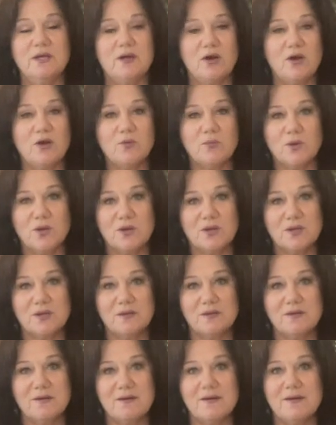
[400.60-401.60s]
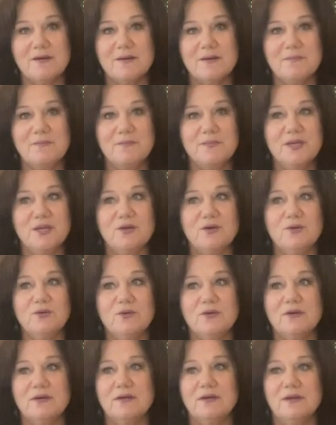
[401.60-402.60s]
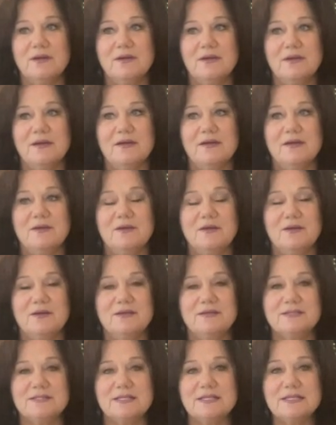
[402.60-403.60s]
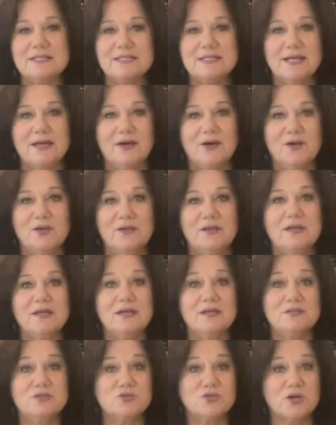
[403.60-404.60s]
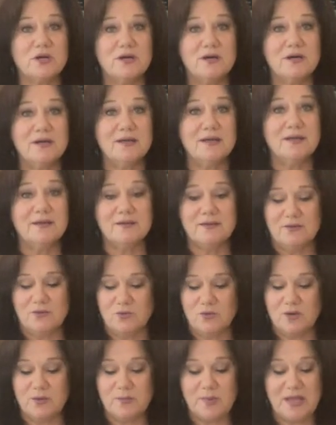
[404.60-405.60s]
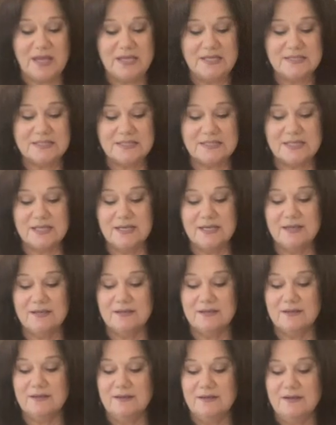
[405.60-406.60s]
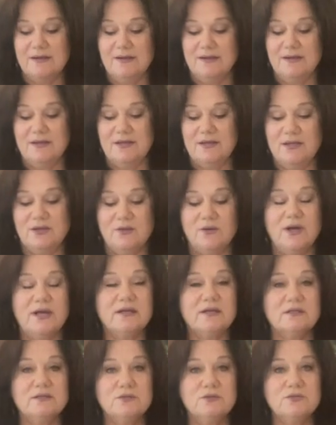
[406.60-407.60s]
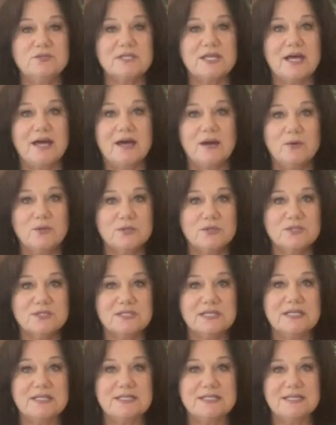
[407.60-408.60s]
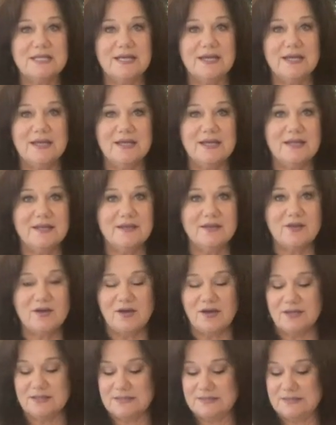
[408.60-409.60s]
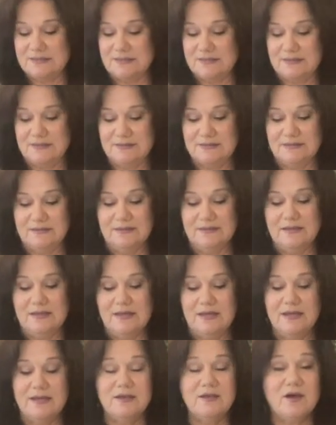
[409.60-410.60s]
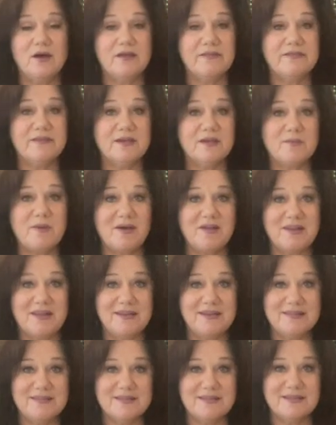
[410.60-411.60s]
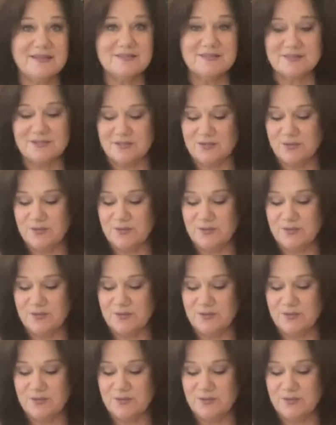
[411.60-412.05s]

artwork. You know, sitting down and drawing or painting. You know, I could lose hours in a day and not think about anything. So